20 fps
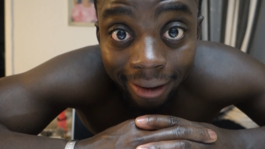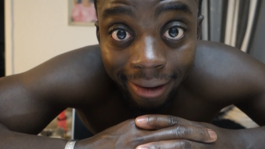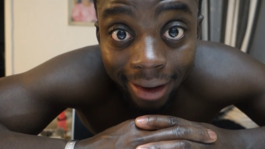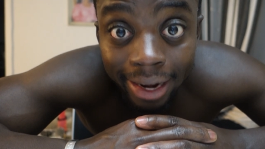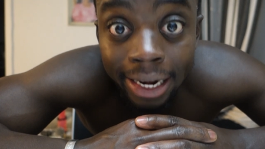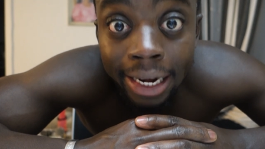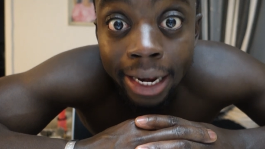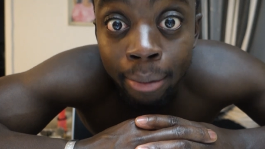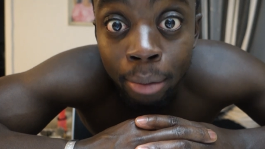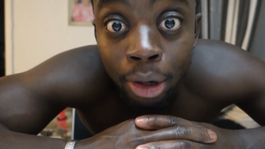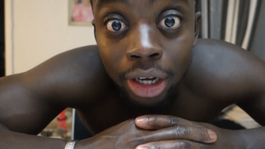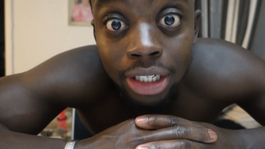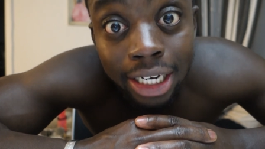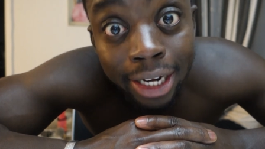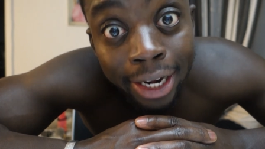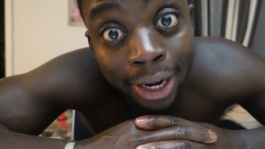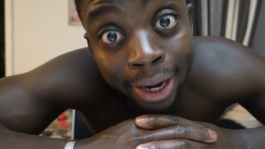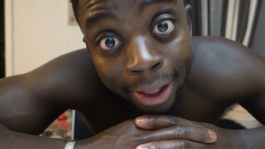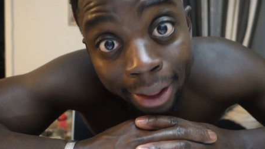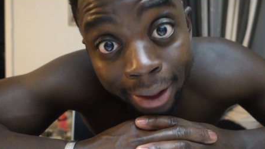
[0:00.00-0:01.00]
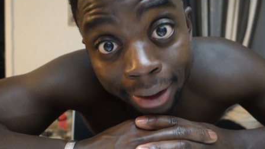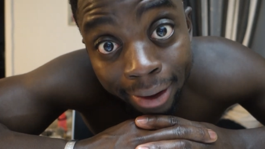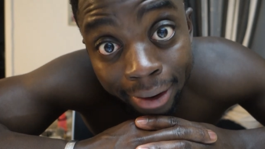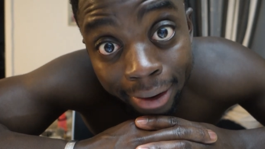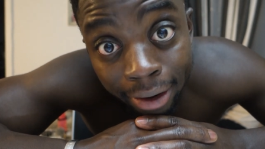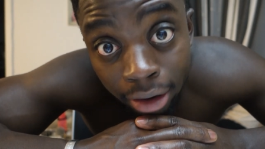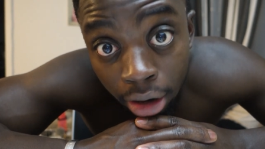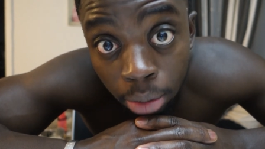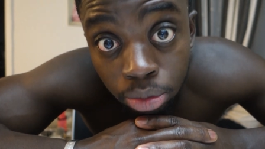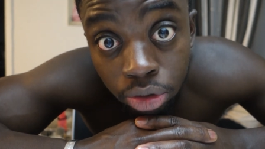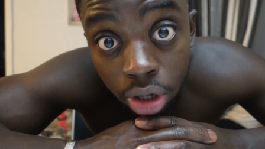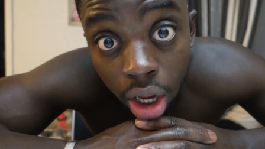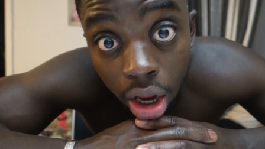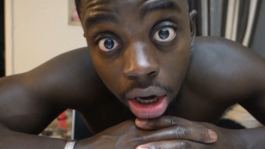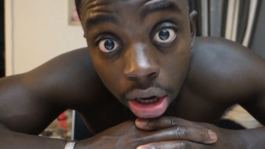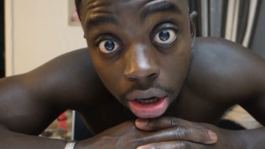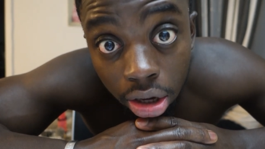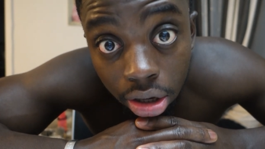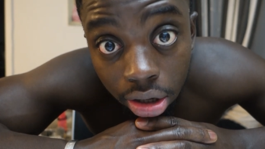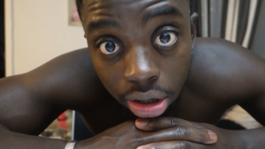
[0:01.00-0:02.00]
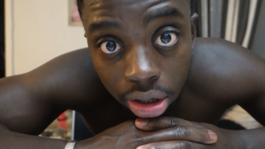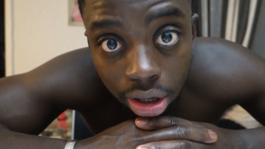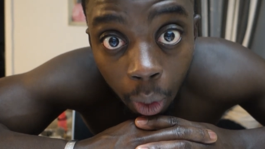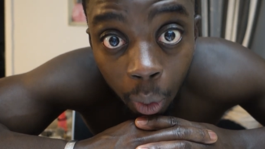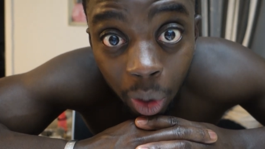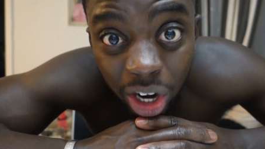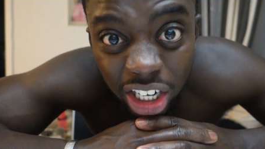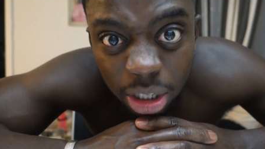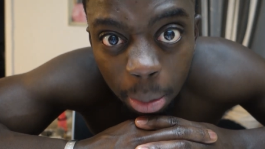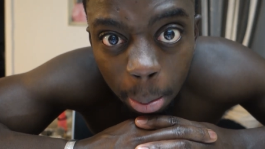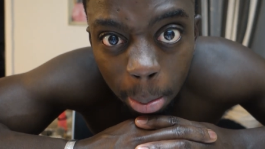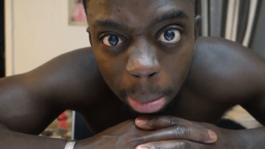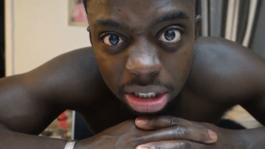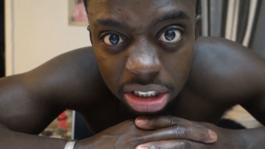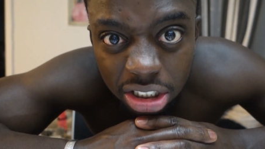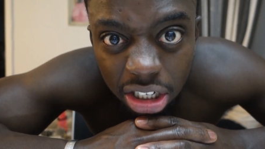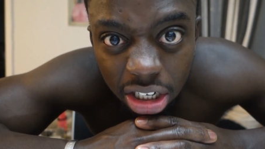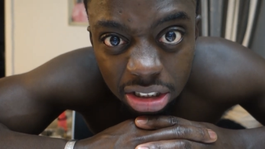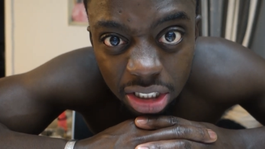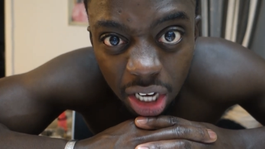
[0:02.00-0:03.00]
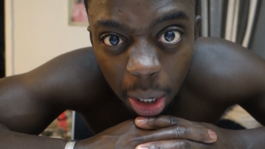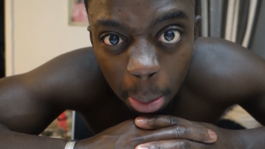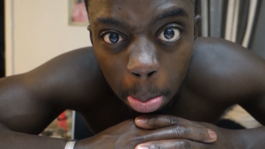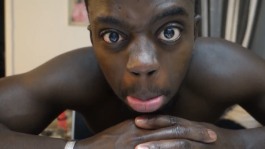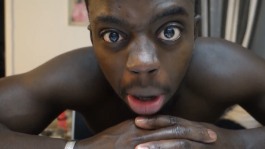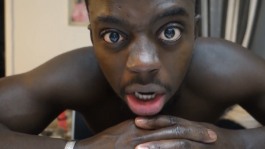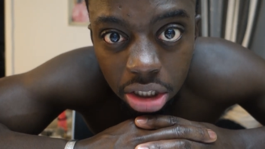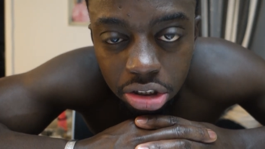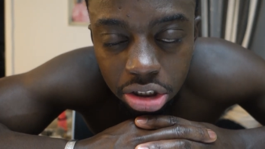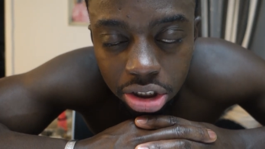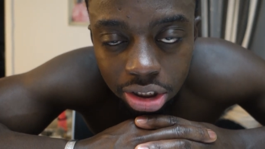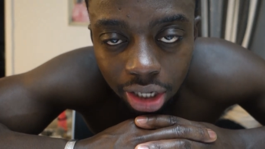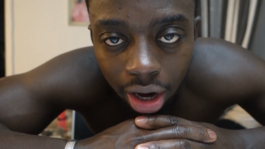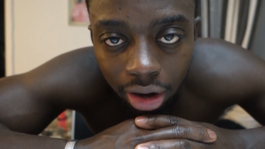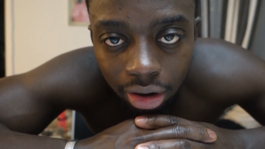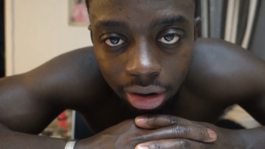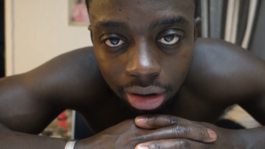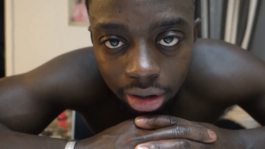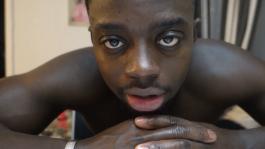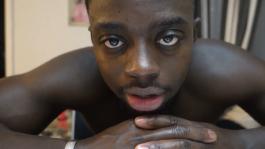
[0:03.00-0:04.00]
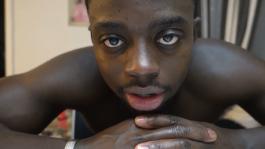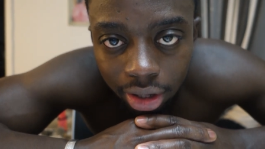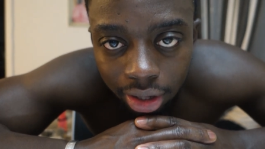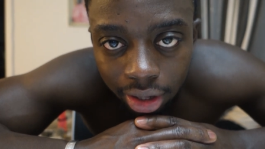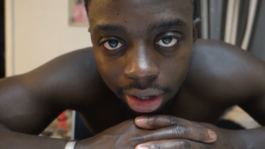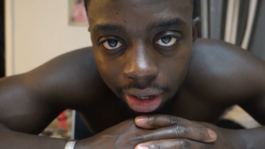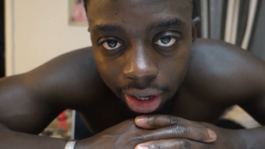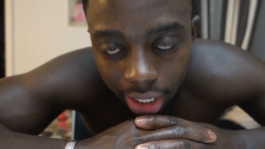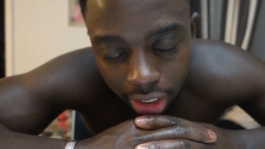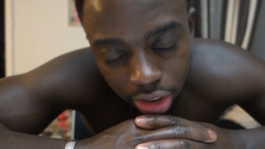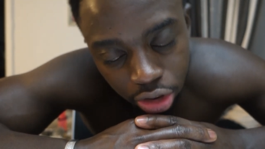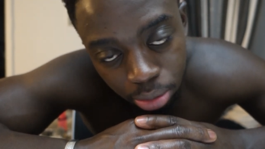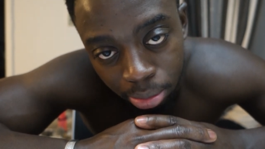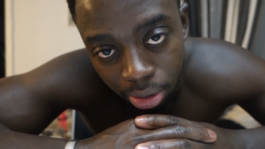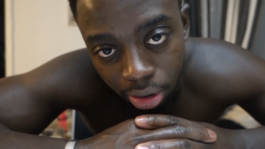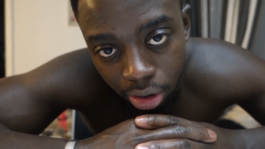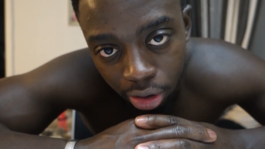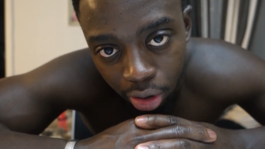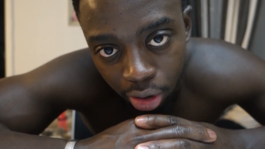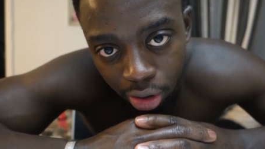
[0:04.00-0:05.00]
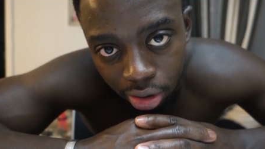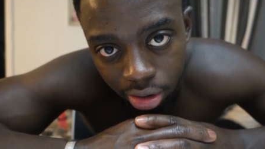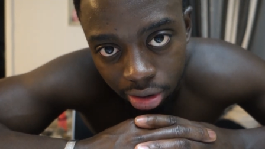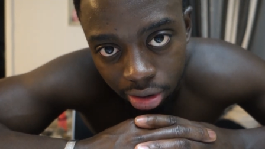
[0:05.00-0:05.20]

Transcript: I did it because I did it. You know what I'm saying? I wanted to munch us I munched up, And then tomorrow,